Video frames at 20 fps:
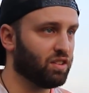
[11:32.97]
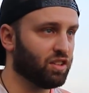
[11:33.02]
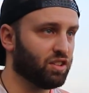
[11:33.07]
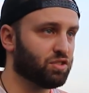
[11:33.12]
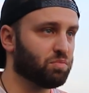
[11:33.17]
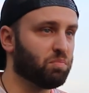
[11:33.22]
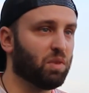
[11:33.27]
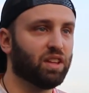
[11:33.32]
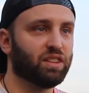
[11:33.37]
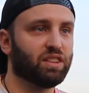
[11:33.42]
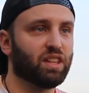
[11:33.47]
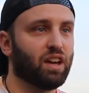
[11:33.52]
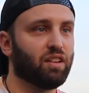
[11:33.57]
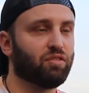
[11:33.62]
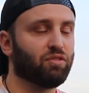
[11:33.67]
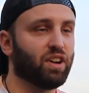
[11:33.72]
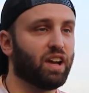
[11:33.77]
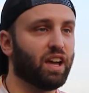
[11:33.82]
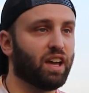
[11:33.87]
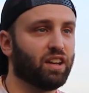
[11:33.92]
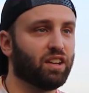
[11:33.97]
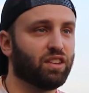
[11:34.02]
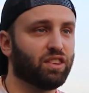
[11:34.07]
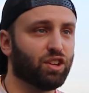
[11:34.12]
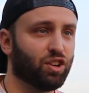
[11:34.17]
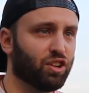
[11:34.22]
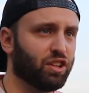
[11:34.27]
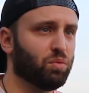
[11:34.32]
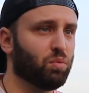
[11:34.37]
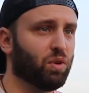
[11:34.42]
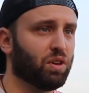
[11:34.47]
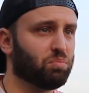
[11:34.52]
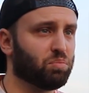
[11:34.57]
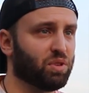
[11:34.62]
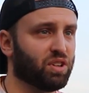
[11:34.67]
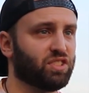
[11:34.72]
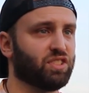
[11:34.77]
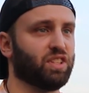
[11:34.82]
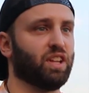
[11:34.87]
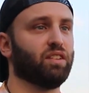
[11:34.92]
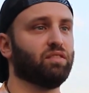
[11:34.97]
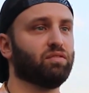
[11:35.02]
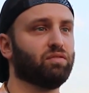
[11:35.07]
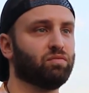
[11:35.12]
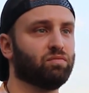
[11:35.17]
This month I've ran 31%.